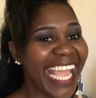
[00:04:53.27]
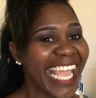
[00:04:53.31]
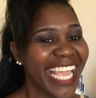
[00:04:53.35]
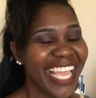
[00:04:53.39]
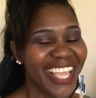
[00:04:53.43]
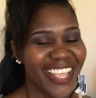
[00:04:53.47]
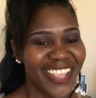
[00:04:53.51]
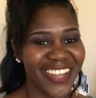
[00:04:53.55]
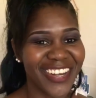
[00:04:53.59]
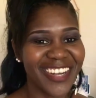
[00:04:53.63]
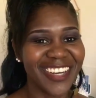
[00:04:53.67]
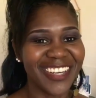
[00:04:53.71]

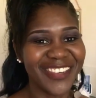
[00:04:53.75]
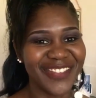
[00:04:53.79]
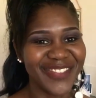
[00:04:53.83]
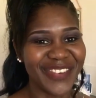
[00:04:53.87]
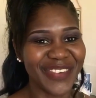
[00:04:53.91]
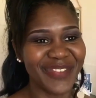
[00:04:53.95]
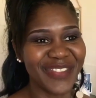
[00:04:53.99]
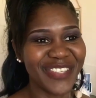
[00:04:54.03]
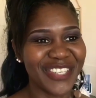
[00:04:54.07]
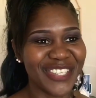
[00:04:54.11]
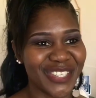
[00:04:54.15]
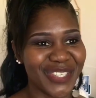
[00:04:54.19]
You know,
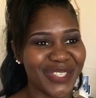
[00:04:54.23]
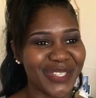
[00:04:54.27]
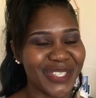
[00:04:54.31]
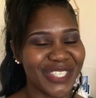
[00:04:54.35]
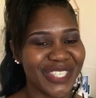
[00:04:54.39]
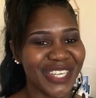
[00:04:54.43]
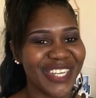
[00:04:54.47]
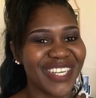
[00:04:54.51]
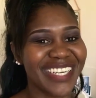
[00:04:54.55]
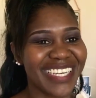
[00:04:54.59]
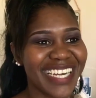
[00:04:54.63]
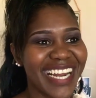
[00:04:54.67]
from the show
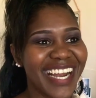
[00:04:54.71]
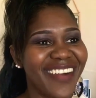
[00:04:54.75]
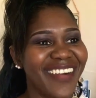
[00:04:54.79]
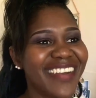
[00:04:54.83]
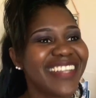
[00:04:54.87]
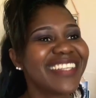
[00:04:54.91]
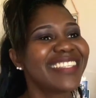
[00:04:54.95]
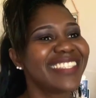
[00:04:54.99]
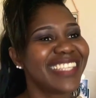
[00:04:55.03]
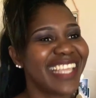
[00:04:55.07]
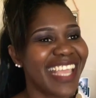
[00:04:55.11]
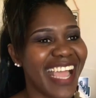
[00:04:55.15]
Chuck
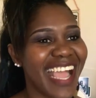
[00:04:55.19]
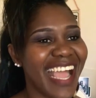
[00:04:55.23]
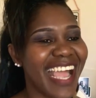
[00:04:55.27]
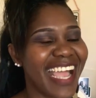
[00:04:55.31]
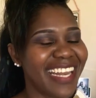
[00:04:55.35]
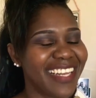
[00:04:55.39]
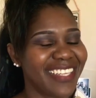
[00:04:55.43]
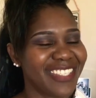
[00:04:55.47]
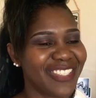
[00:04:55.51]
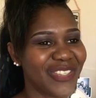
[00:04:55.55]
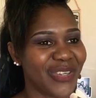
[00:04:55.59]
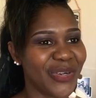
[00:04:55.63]
Norris? Yeah, I
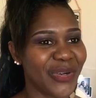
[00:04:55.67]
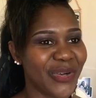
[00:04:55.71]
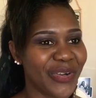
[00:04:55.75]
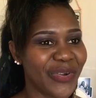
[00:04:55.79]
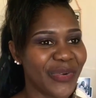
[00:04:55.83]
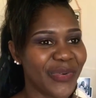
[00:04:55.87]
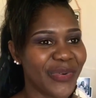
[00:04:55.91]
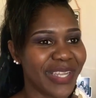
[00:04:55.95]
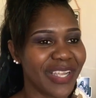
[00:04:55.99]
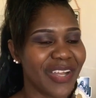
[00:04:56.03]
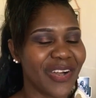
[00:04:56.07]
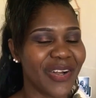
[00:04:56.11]
had a
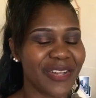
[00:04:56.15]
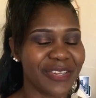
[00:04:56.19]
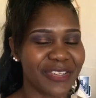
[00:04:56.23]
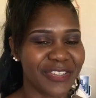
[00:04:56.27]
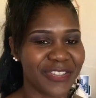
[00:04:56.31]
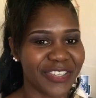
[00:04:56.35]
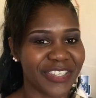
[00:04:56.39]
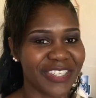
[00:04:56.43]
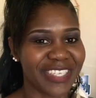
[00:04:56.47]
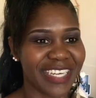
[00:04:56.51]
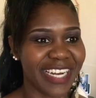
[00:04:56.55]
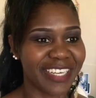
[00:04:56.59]
dog we called
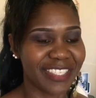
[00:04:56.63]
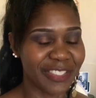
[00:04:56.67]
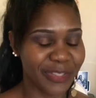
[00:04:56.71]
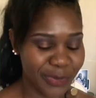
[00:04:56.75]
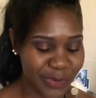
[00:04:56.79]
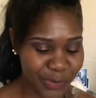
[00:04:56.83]
Chuck Norris.